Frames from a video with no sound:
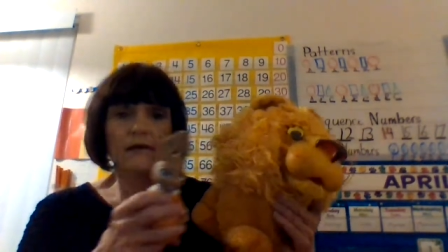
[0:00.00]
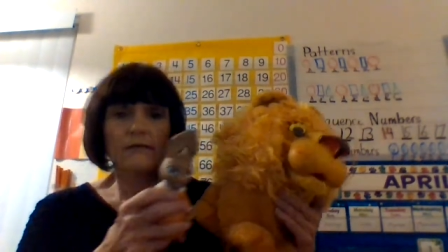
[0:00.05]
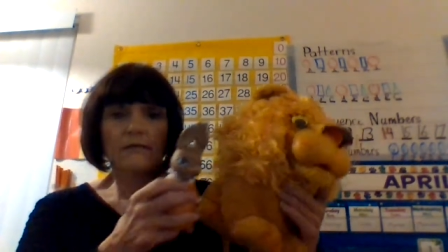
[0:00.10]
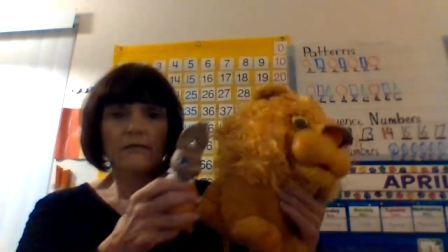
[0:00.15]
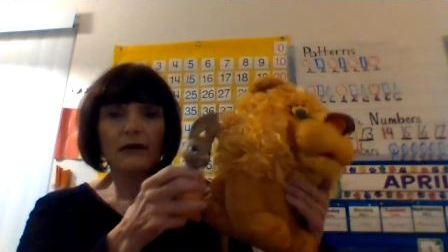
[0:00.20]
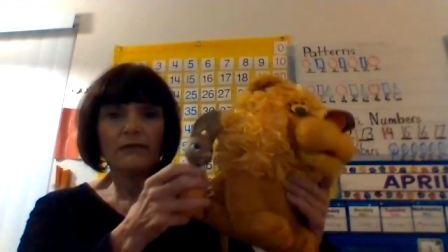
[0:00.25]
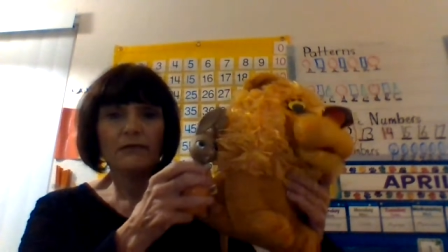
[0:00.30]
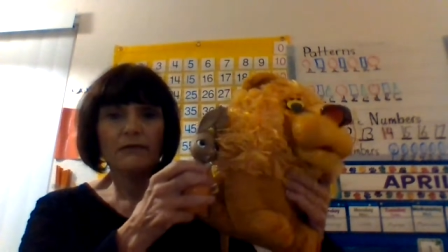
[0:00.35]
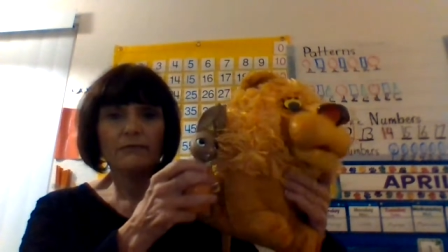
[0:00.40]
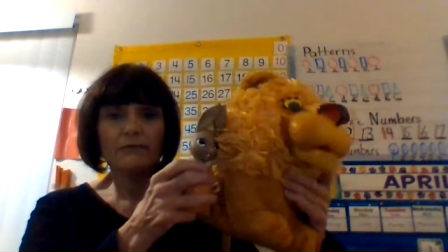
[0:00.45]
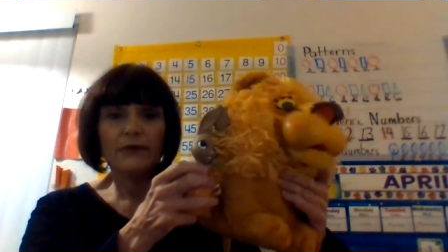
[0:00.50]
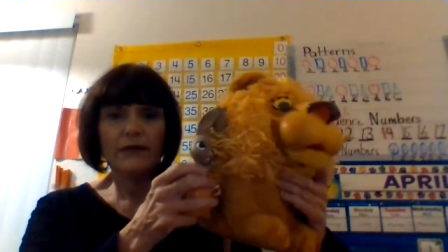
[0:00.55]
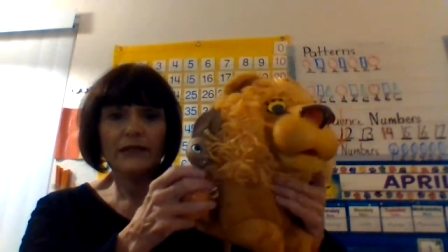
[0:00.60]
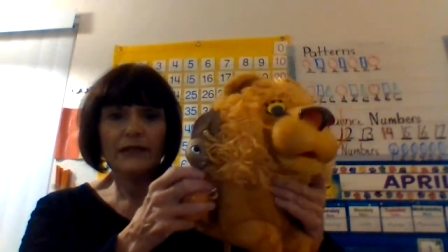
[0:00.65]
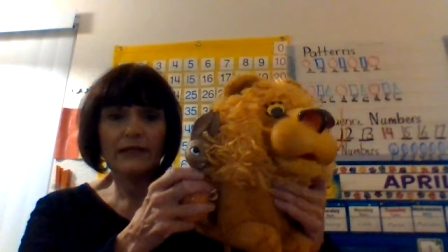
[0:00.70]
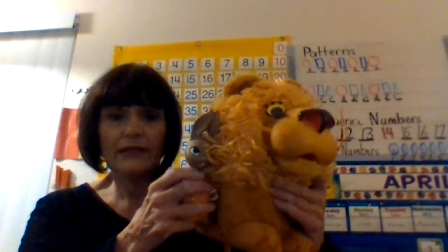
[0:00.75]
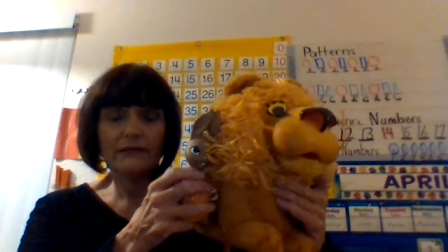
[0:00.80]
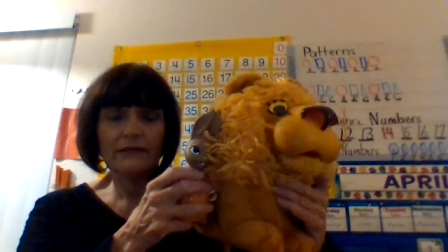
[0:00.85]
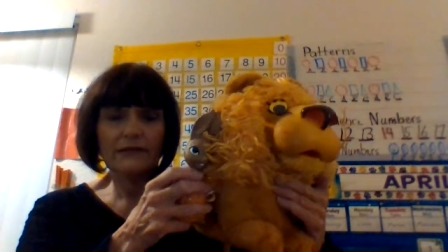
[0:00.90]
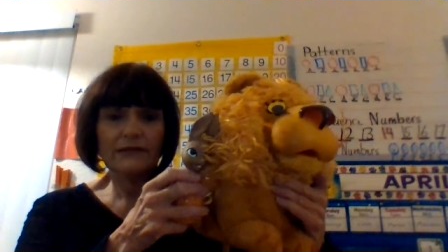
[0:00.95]
Mama
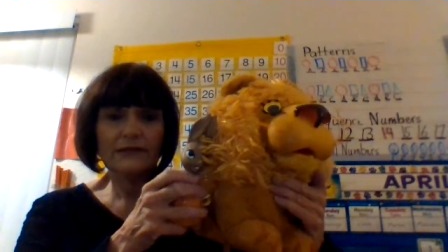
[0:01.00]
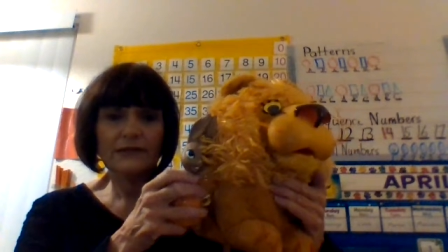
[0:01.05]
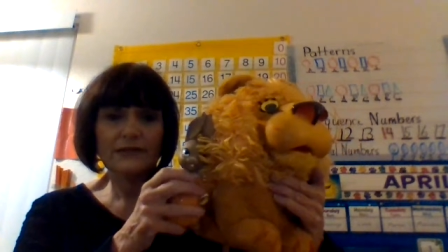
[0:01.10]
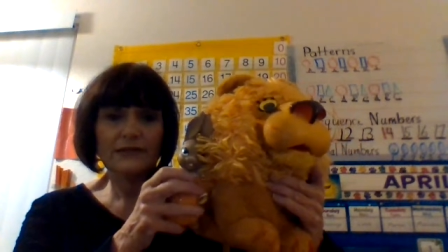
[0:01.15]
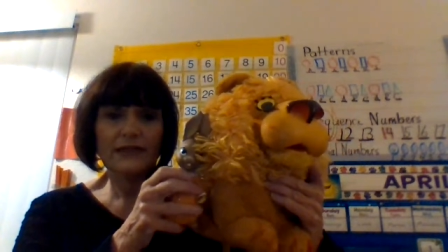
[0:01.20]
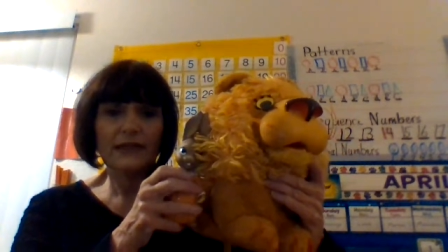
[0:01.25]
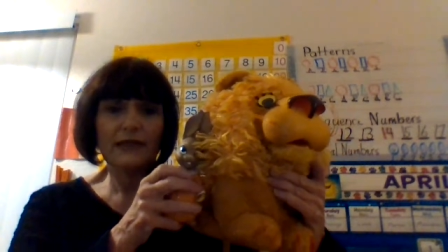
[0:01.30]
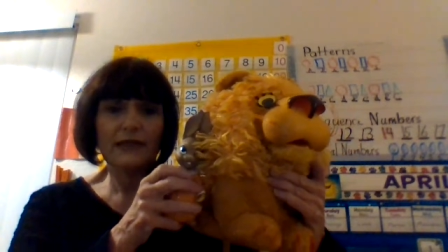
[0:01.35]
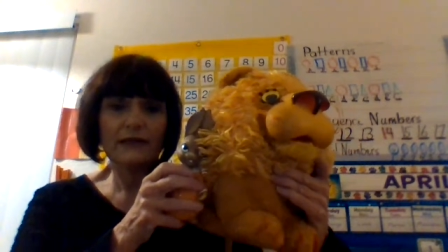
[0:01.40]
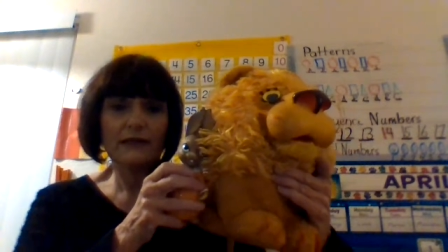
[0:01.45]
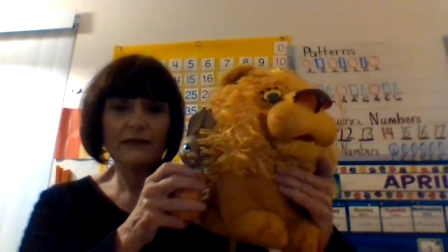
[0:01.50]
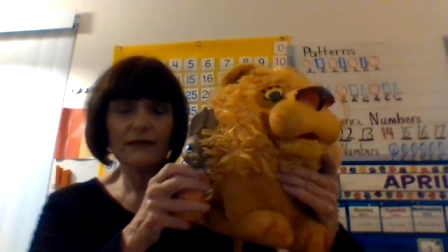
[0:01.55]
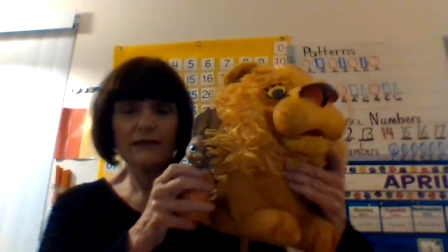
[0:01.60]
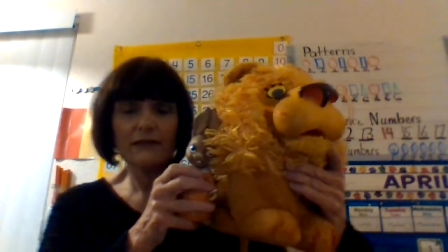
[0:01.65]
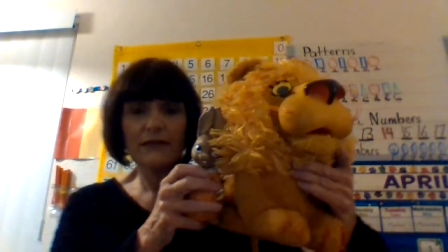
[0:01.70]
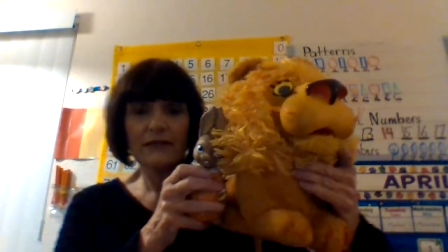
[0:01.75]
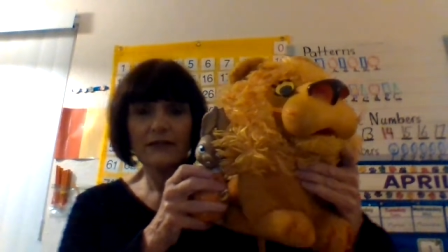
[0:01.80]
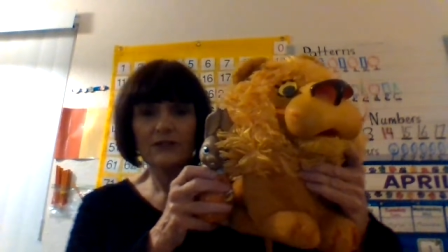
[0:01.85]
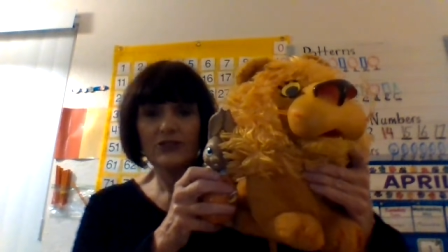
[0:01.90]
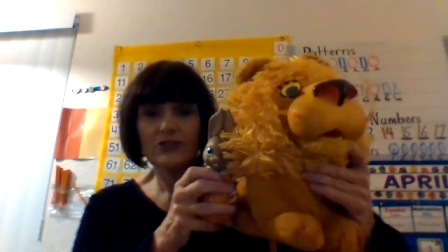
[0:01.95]
Bunny, let's see.
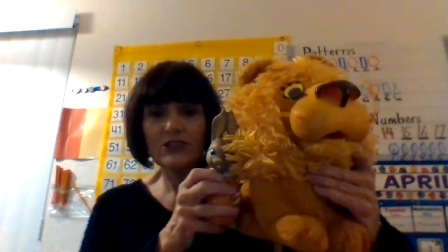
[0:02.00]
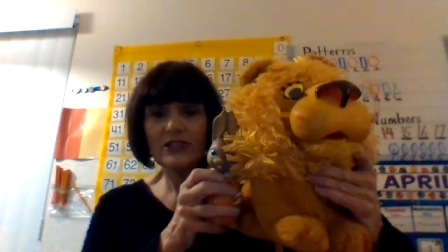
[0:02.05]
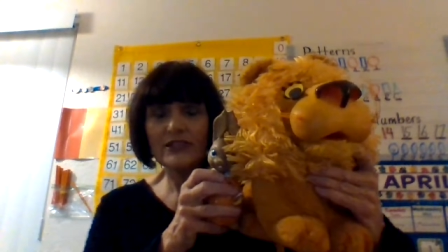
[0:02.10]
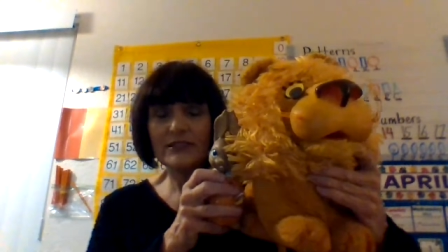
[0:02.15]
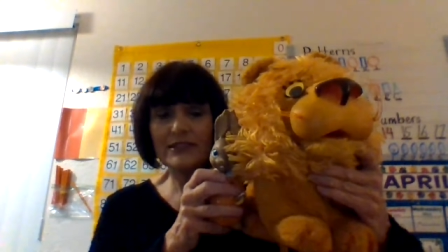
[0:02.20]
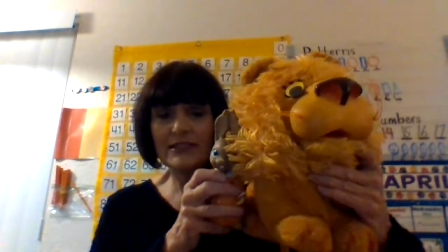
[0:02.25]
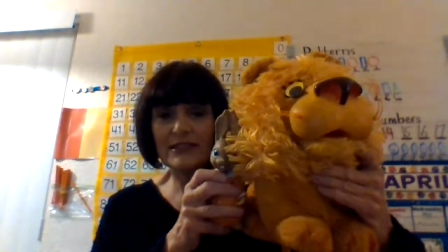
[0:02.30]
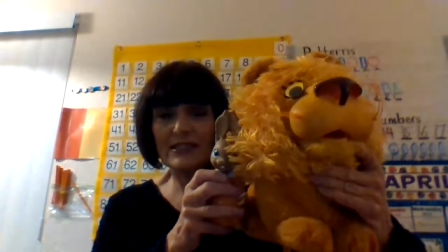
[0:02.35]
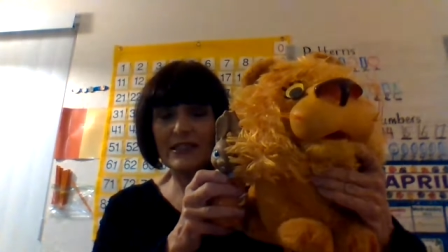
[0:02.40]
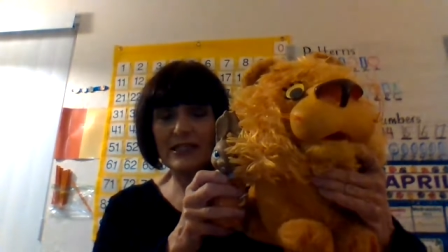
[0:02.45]
She's